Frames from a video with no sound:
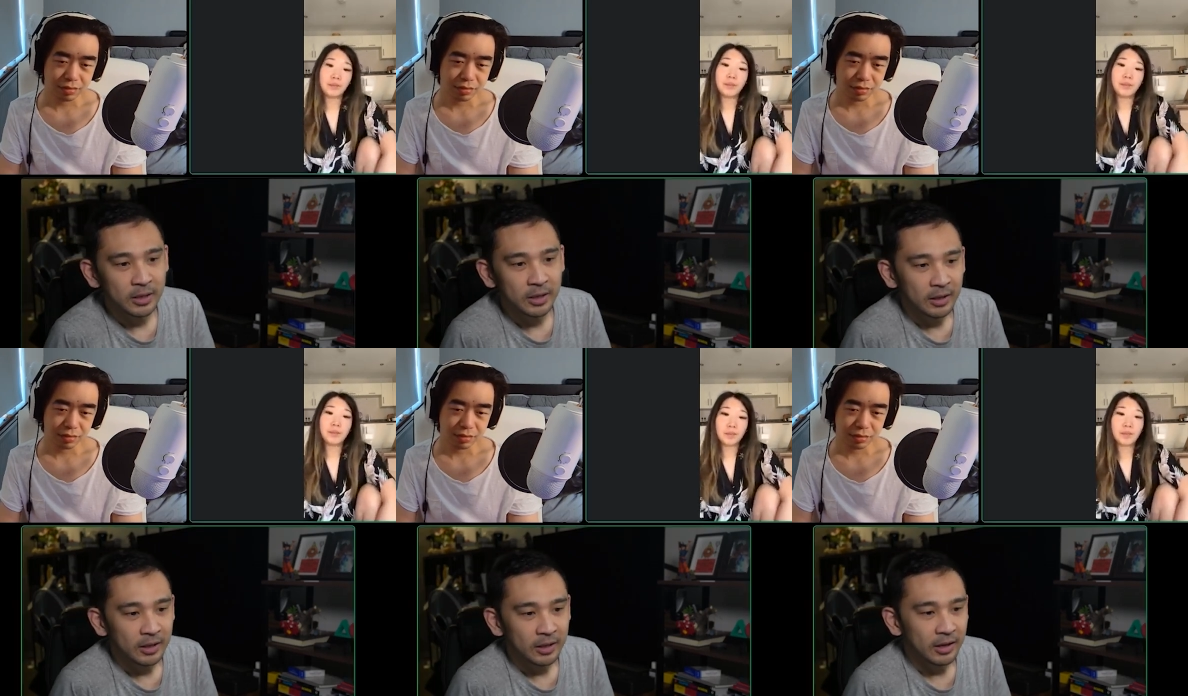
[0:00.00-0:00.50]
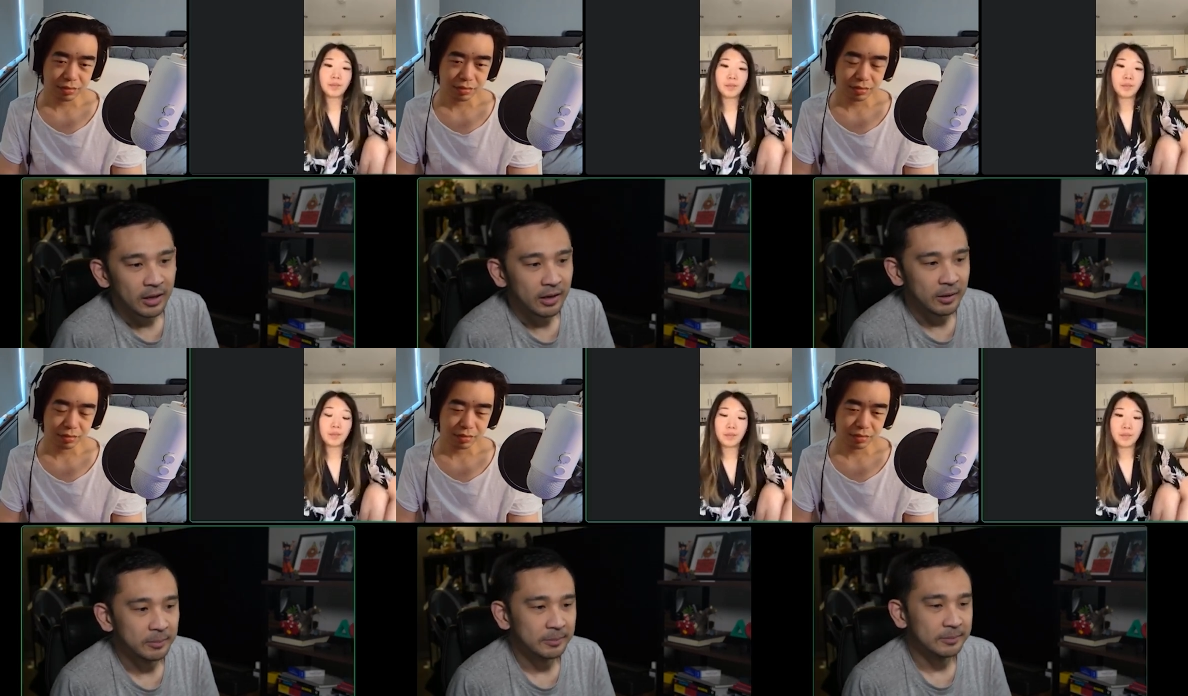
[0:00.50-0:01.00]
Speaker 1: Um,
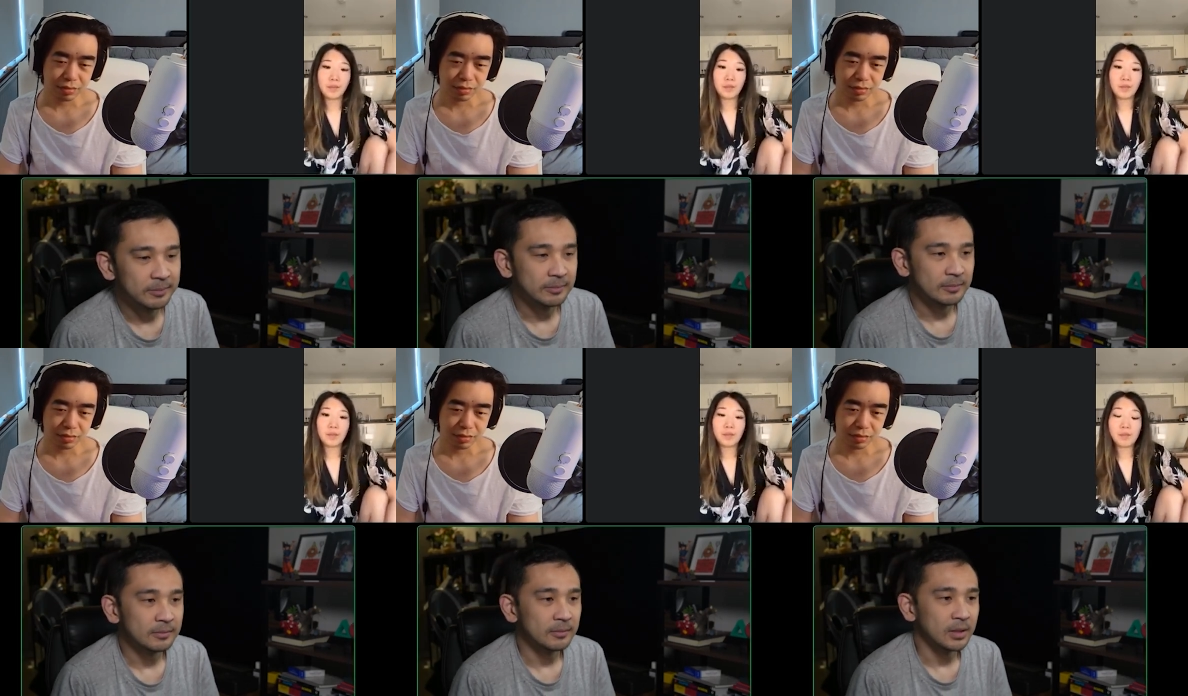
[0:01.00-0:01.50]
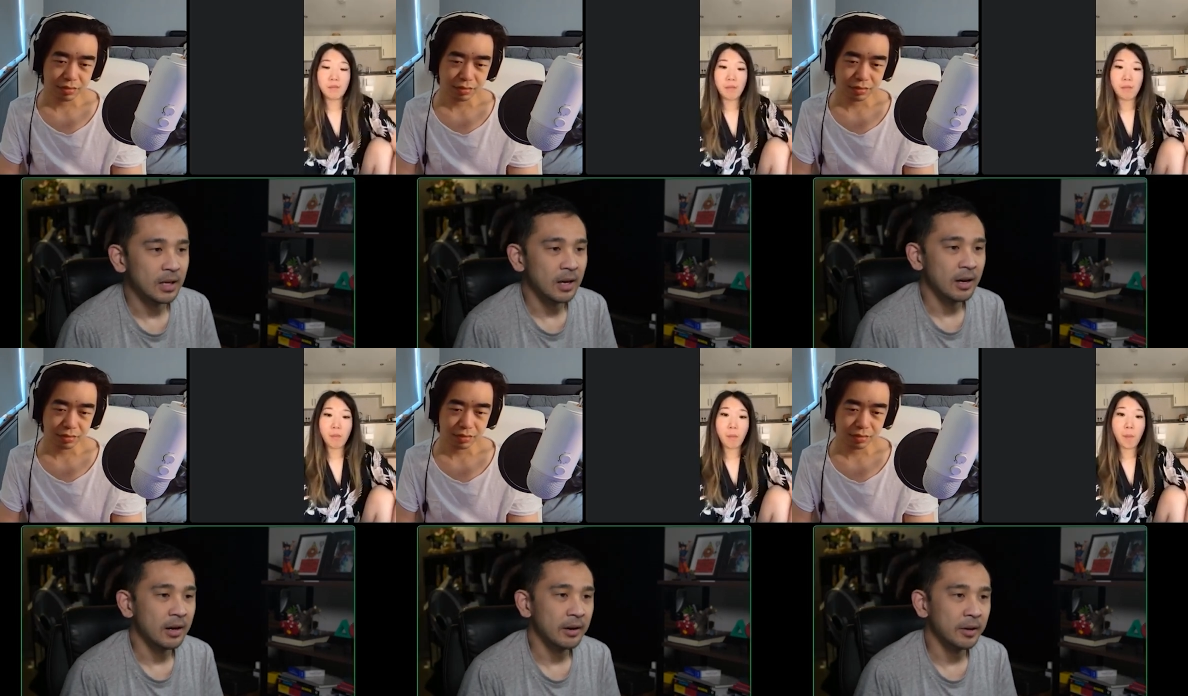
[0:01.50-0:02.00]
I
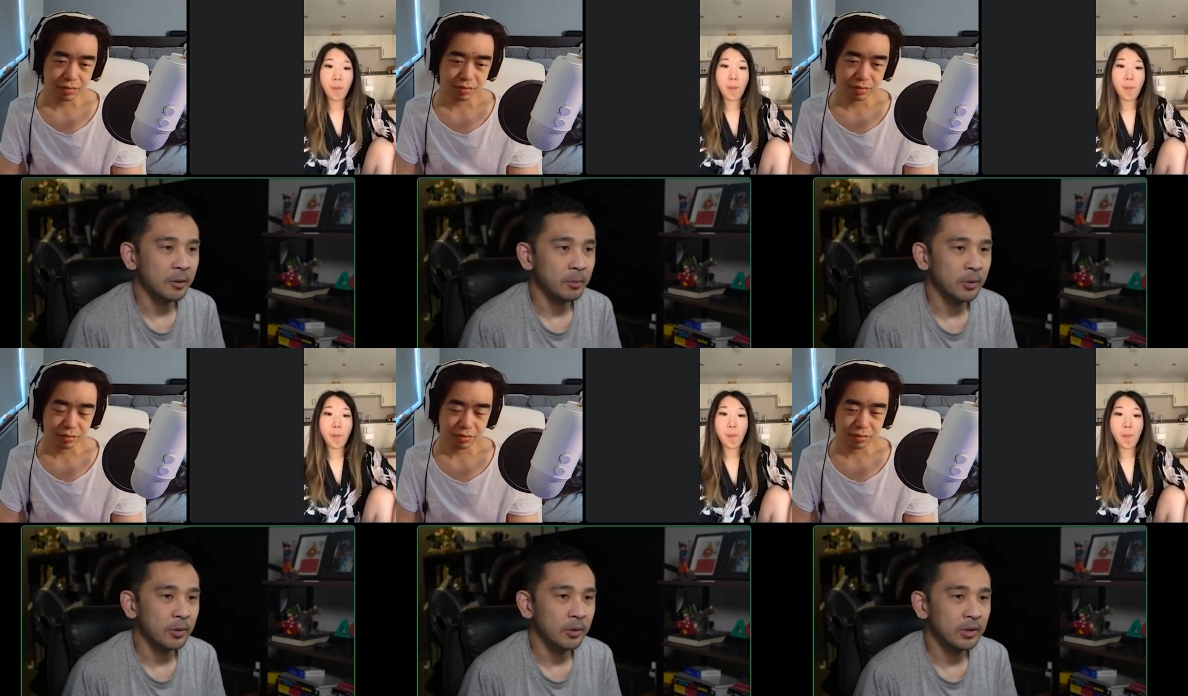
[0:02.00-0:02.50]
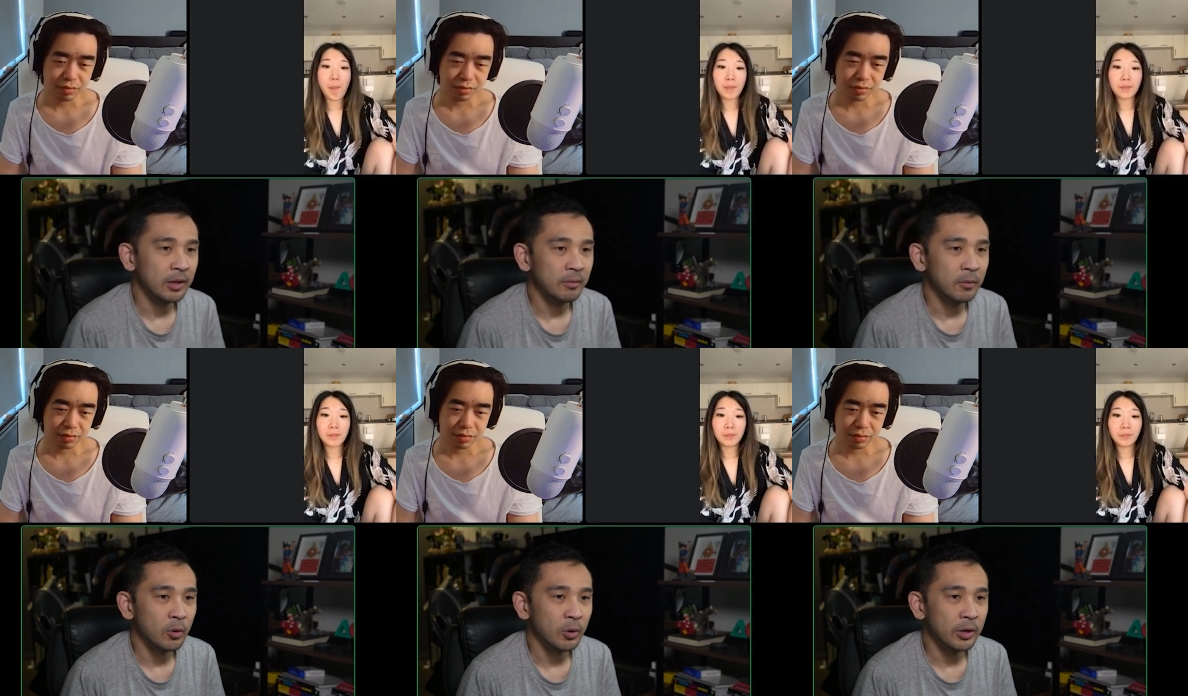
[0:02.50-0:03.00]
would
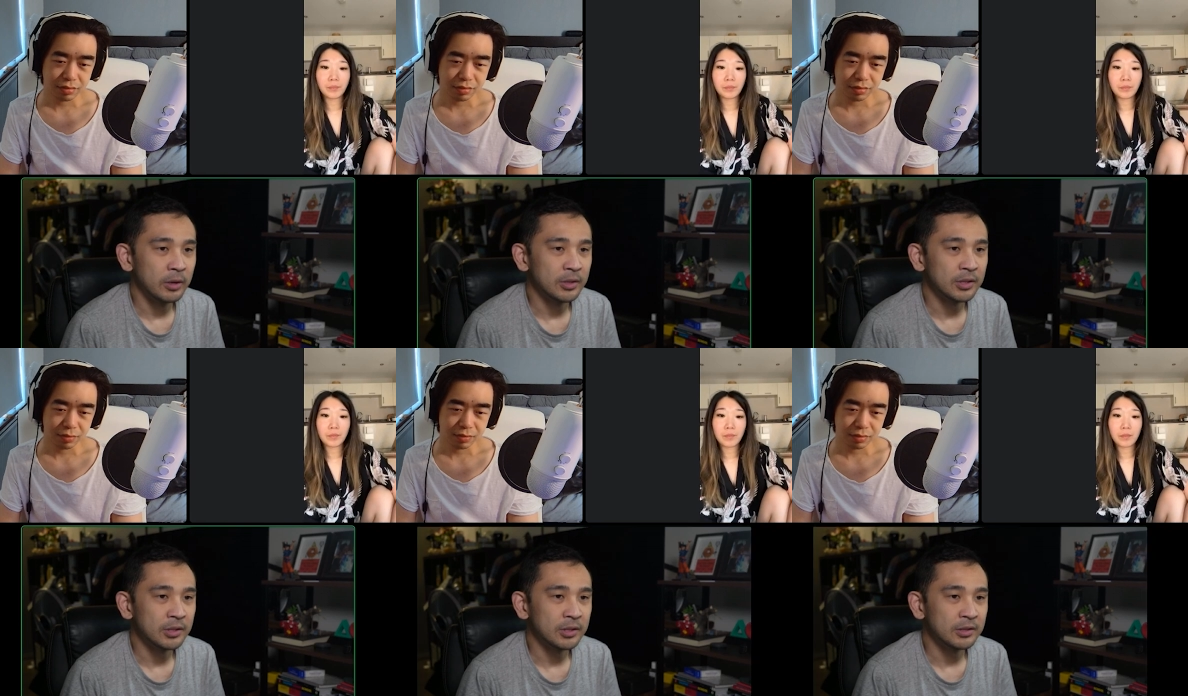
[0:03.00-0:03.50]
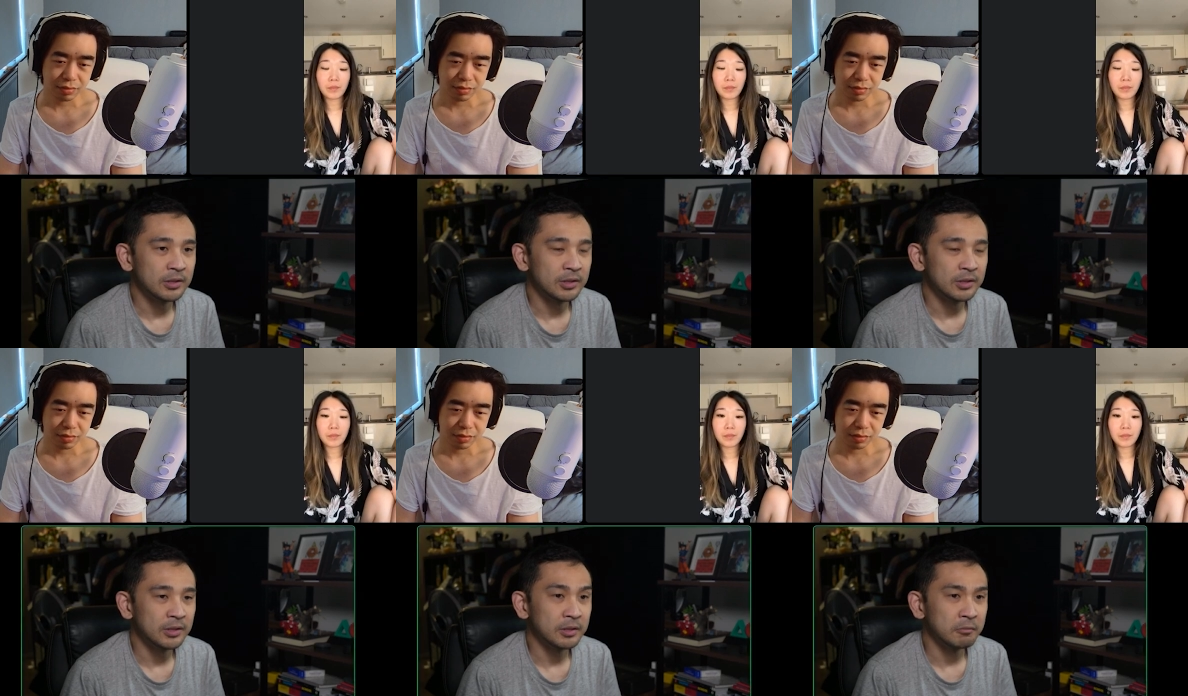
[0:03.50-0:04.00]
avoid just
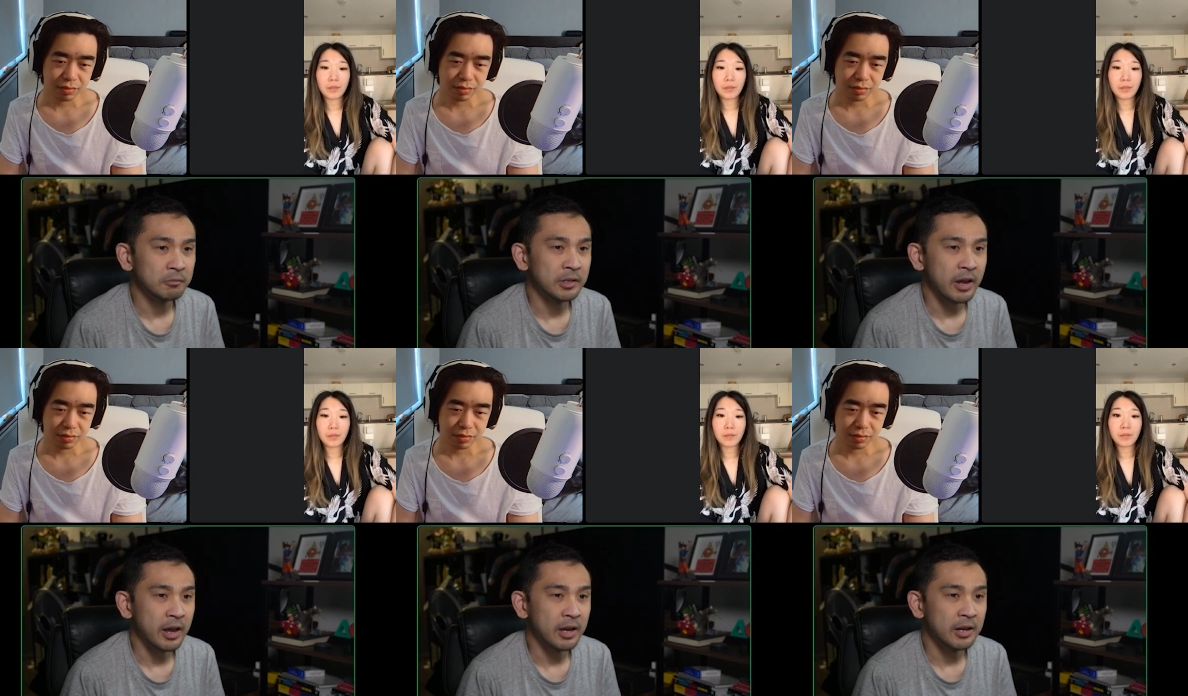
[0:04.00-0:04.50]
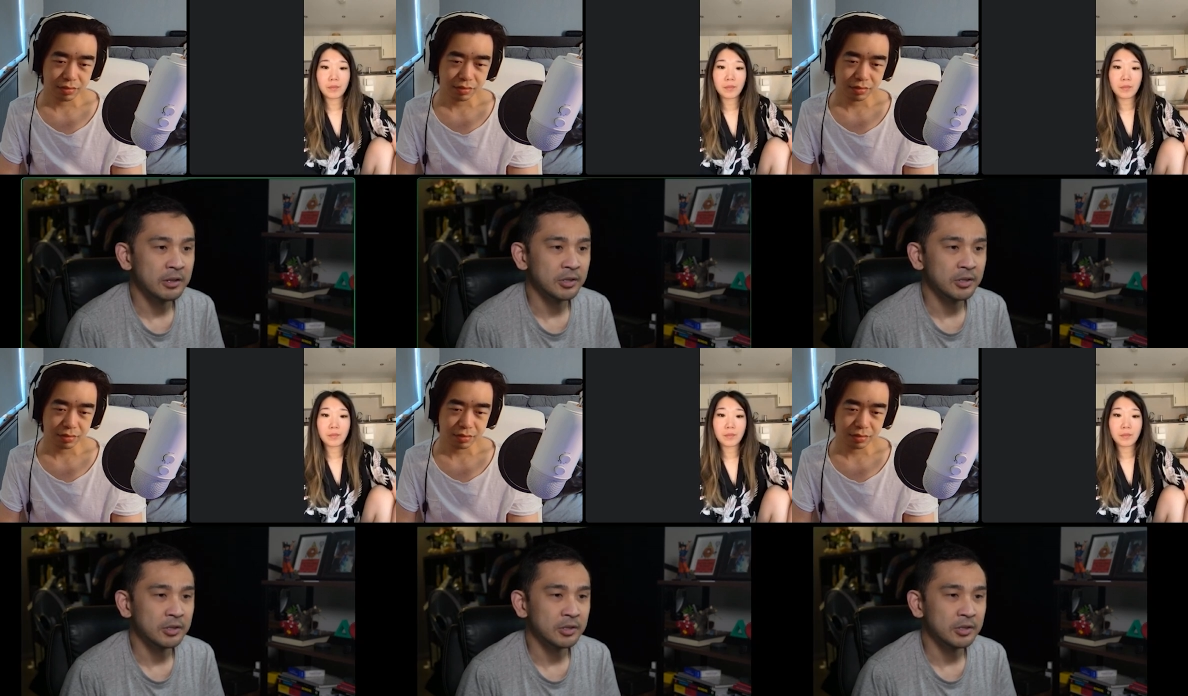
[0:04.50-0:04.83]
saying just